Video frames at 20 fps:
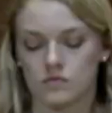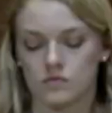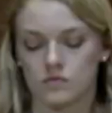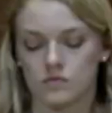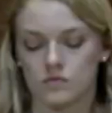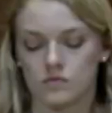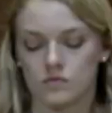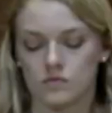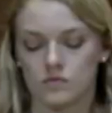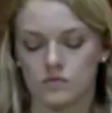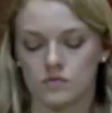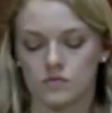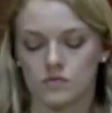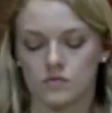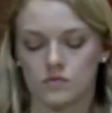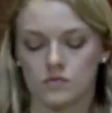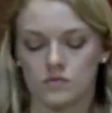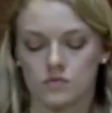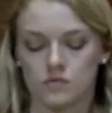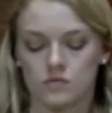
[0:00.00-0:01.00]

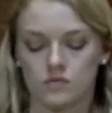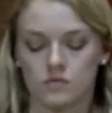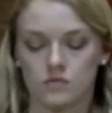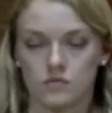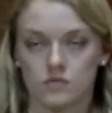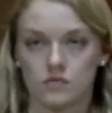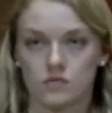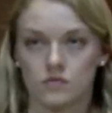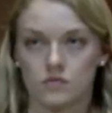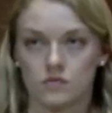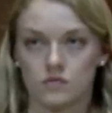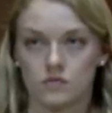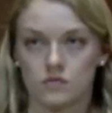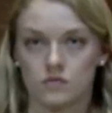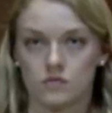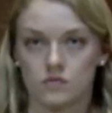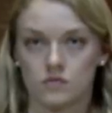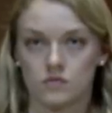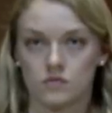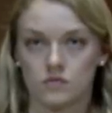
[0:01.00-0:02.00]

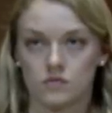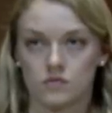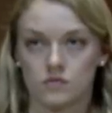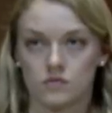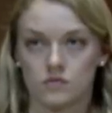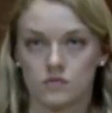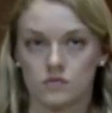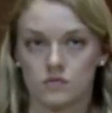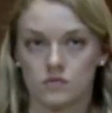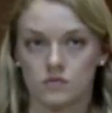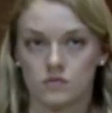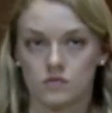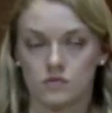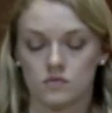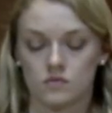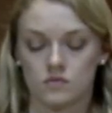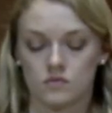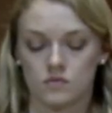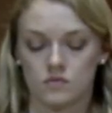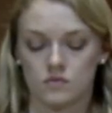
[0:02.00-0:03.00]

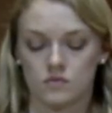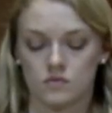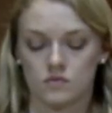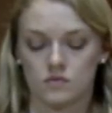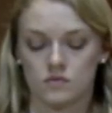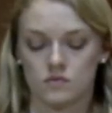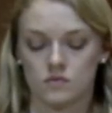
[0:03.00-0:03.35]
(silent)